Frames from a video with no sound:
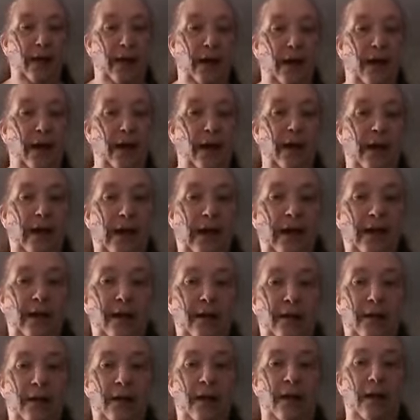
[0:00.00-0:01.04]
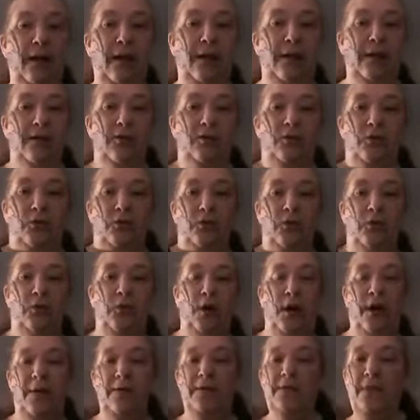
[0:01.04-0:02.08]
I like to
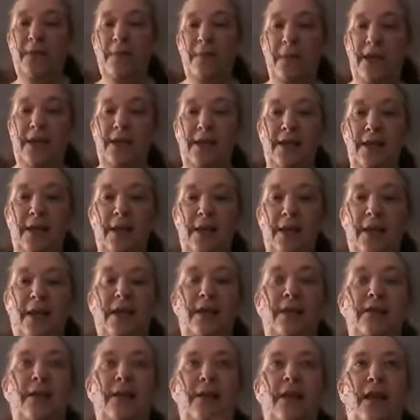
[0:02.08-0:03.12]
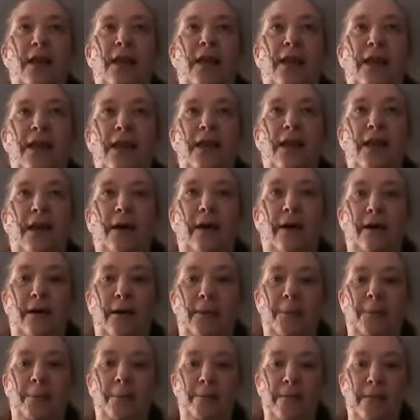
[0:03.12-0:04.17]
craft and make things. I
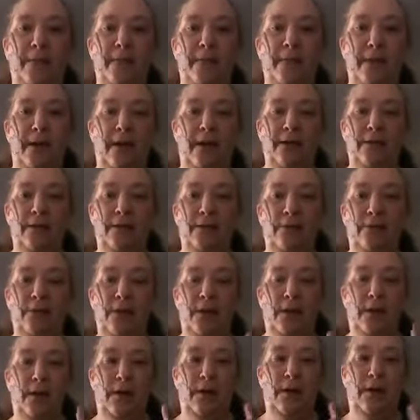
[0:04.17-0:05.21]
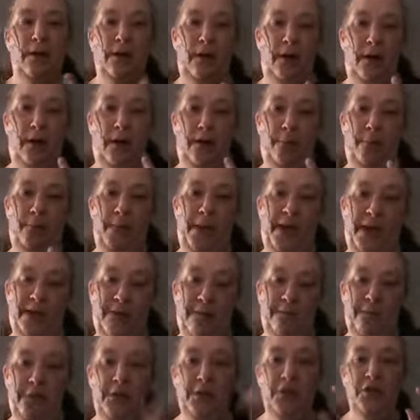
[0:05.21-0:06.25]
do painted
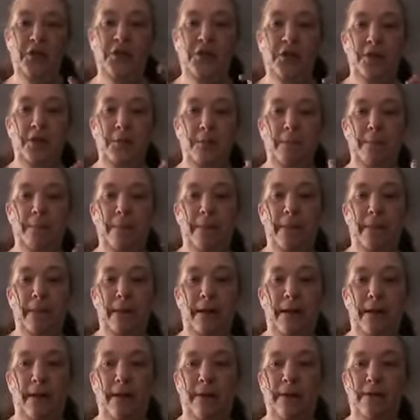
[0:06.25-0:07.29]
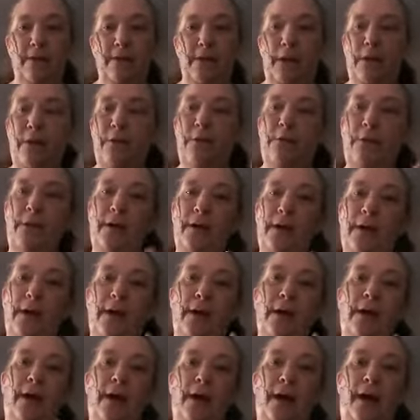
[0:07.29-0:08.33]
furniture, sew,
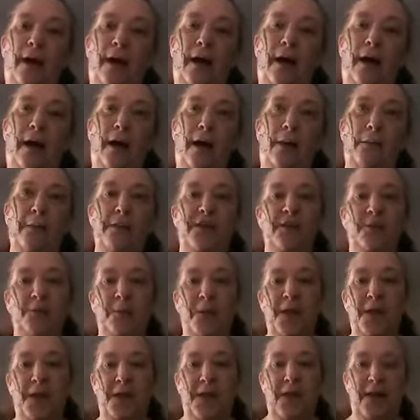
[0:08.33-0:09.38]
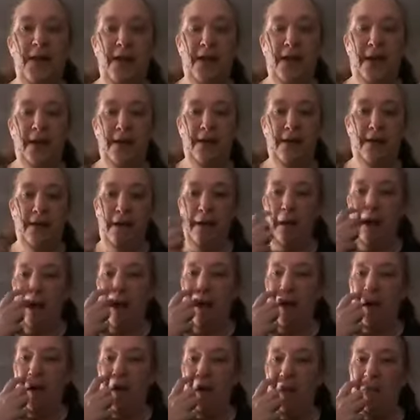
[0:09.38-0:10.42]
mixed media,
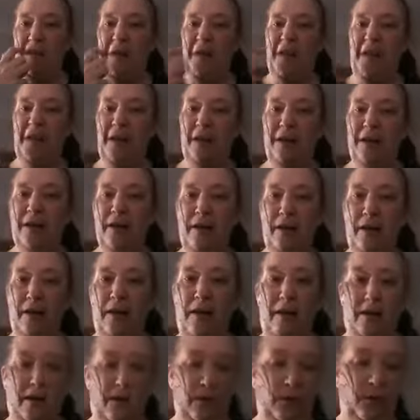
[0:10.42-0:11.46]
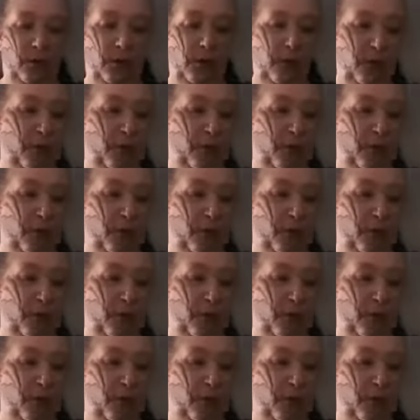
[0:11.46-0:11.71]
and acrylic